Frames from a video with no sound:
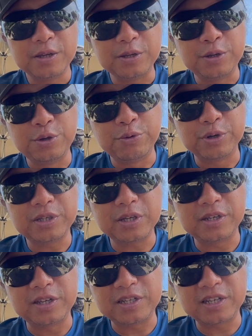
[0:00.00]
you will
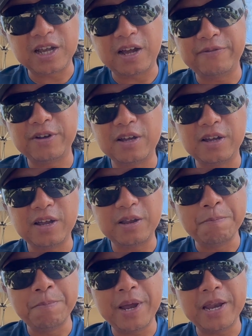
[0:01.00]
discover
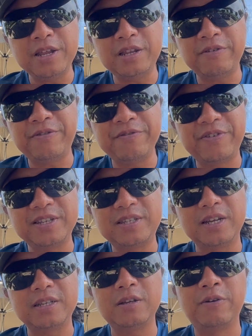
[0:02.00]
many different
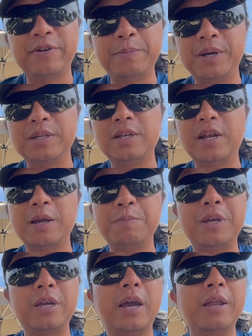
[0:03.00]
facets of a person like
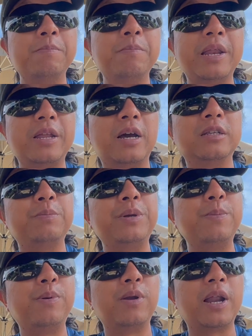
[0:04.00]
me and many other
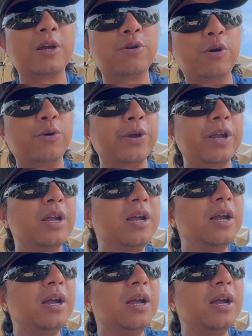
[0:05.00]
people like Corey,